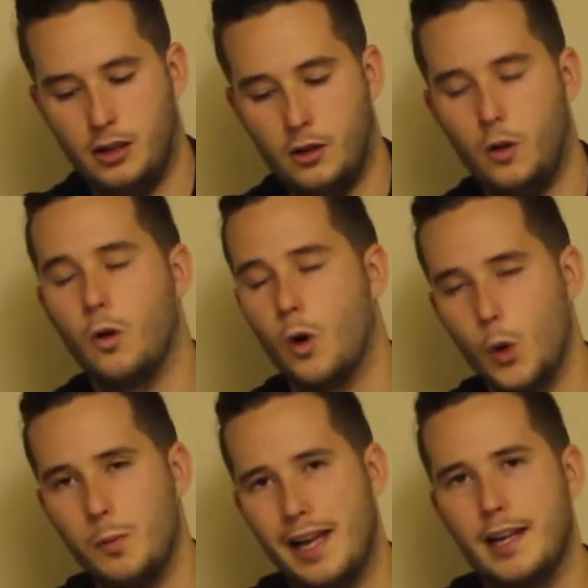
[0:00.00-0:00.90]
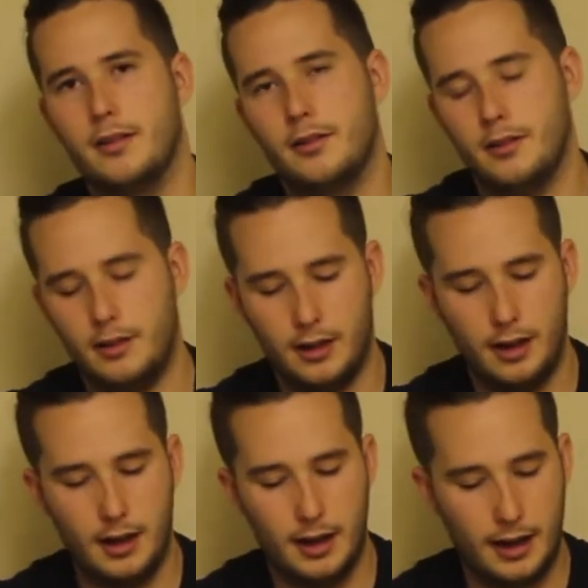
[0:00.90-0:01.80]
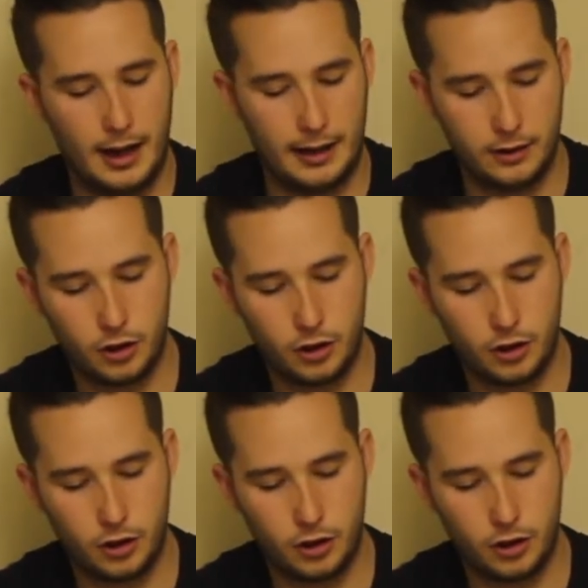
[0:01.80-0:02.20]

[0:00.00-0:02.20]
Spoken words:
Or all players, and